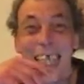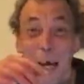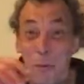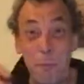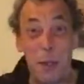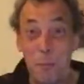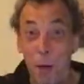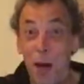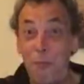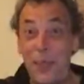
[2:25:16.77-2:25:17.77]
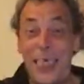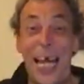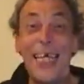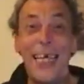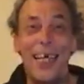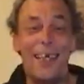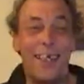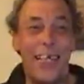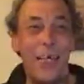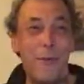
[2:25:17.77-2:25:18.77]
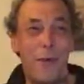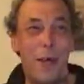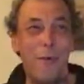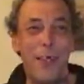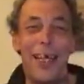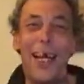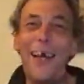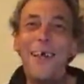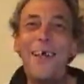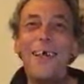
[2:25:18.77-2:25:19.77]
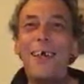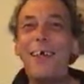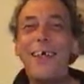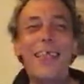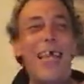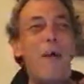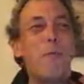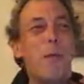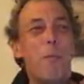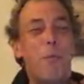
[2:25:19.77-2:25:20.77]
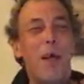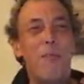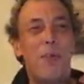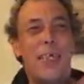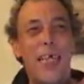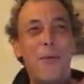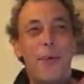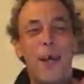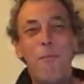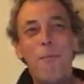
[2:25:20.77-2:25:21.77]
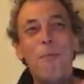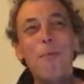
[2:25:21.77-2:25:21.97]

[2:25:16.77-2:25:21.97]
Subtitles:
That would be the perfect ending to the intro, wouldn't it? That would be the perfect intro.